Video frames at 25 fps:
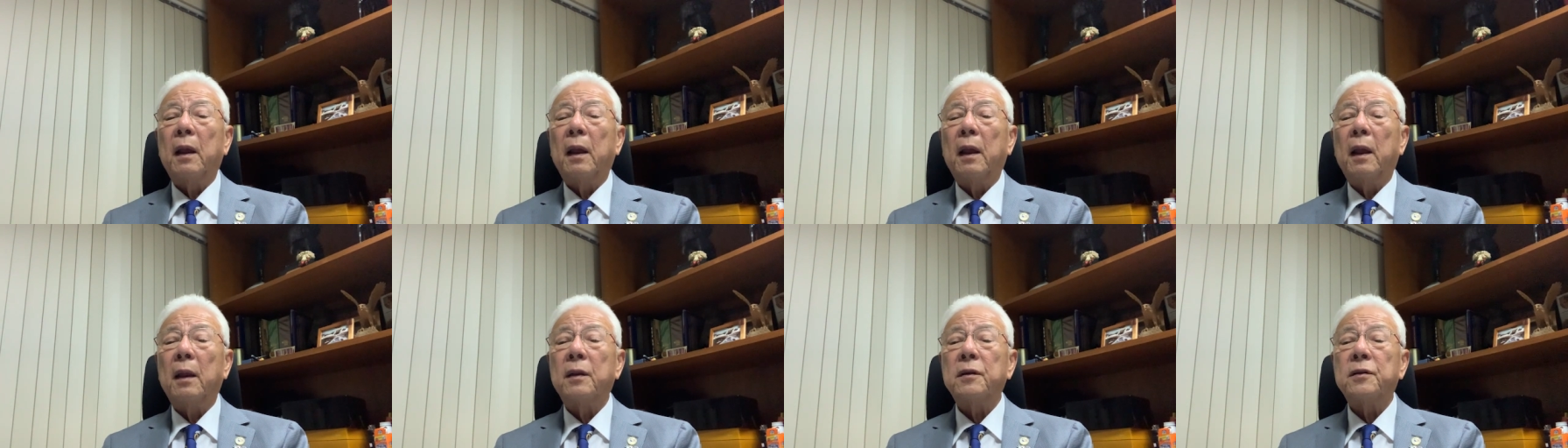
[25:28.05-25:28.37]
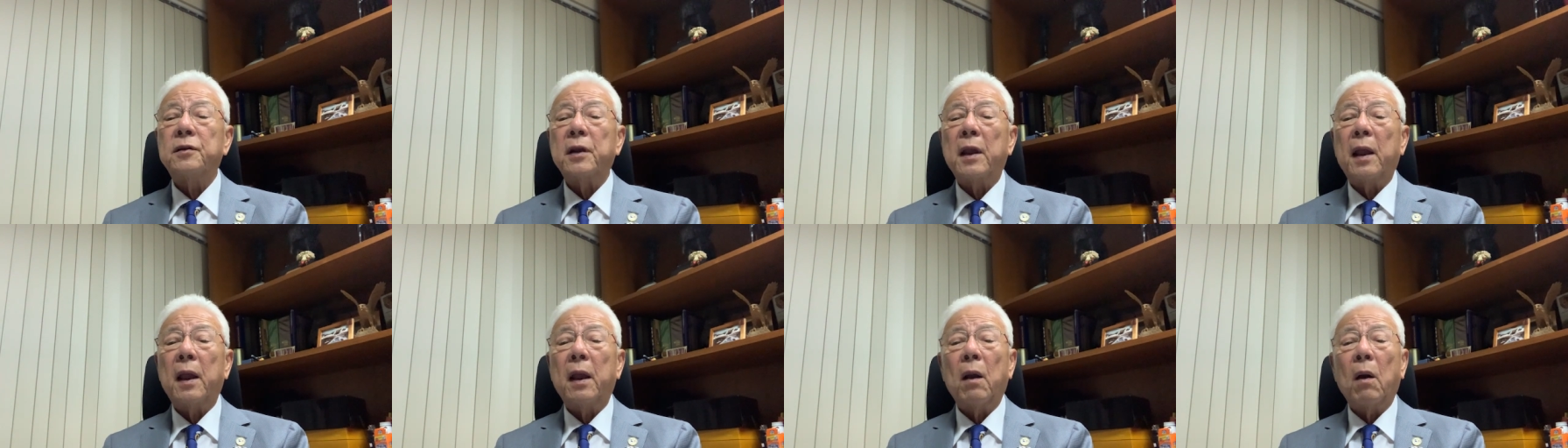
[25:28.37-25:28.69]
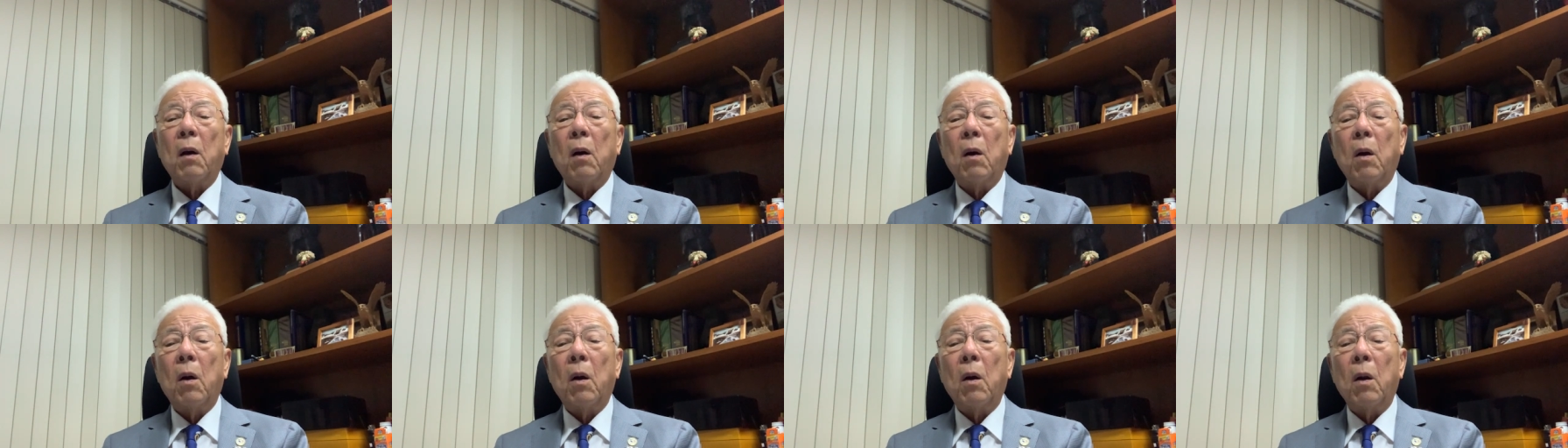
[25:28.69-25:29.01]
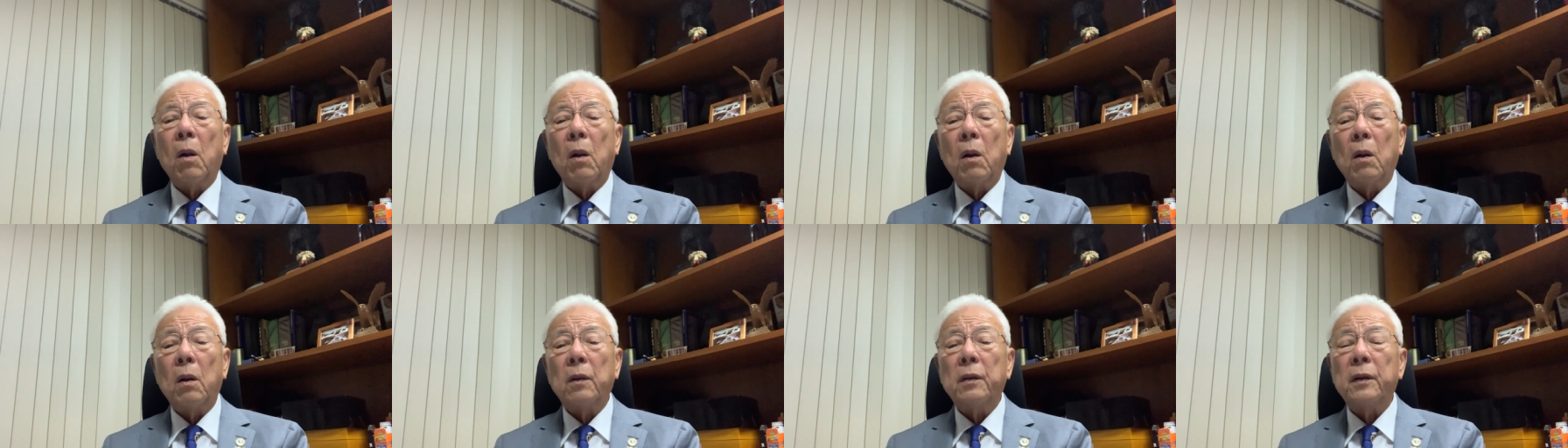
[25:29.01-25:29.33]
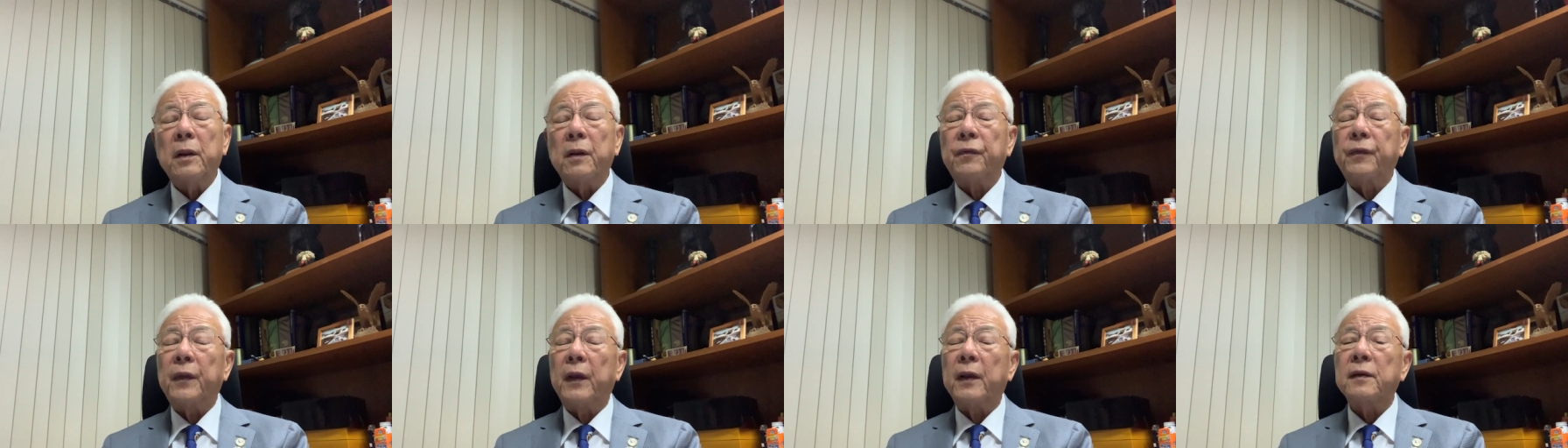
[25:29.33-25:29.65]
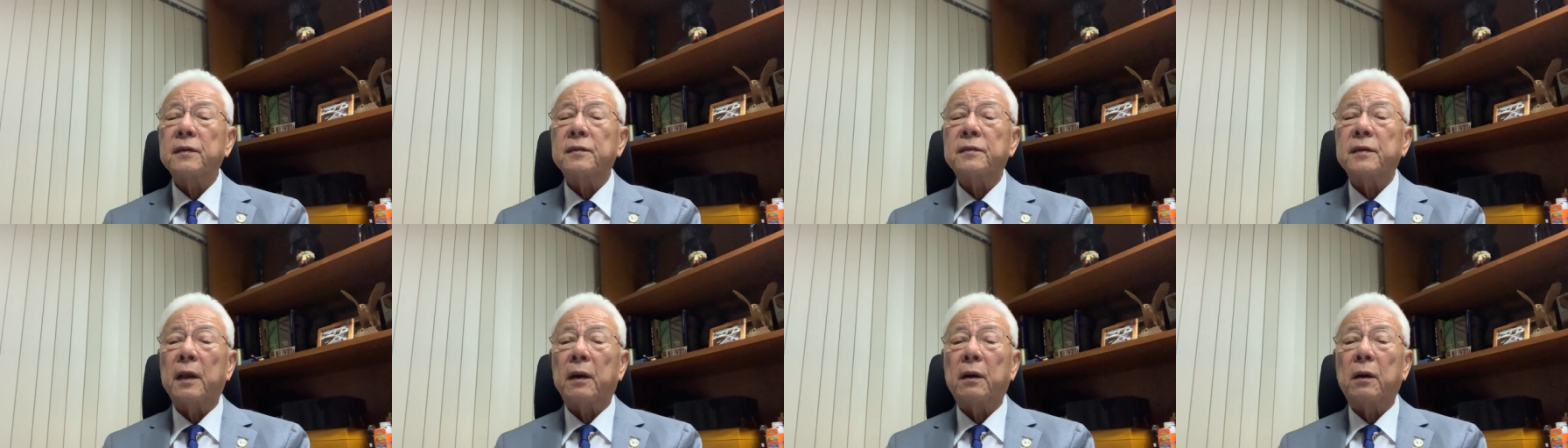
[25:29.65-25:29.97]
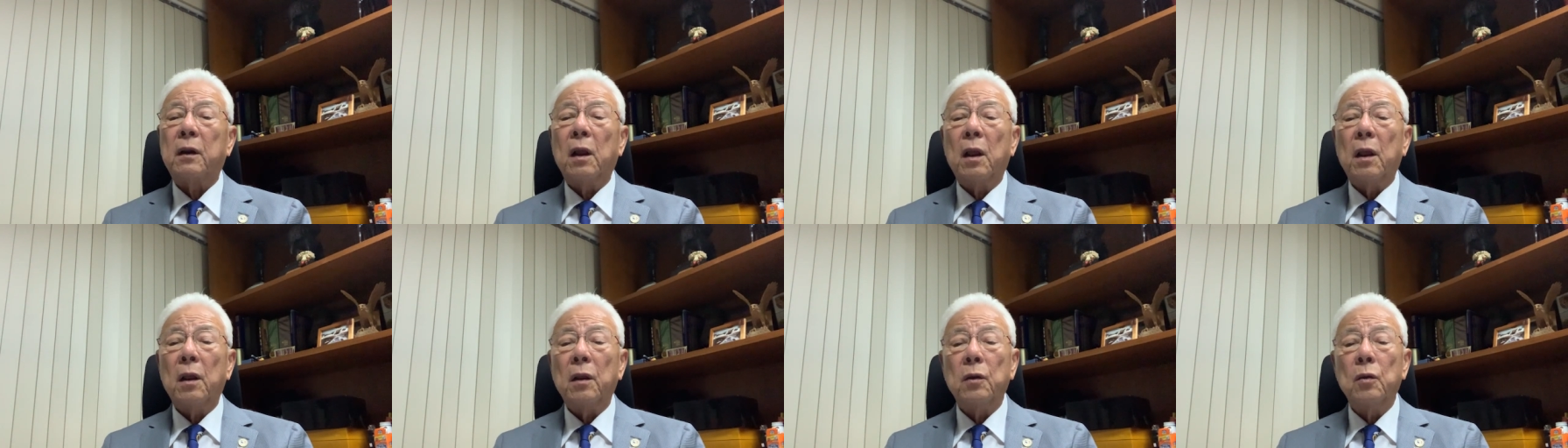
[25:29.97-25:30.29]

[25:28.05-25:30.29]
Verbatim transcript: and share all the things that